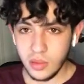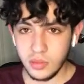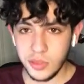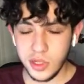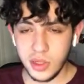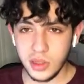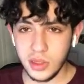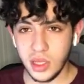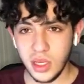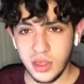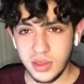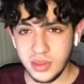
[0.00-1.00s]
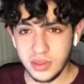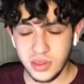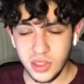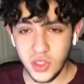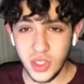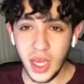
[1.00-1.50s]
But like,
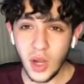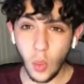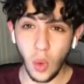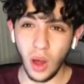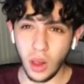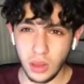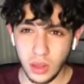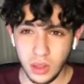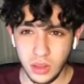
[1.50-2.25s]
just get a wall.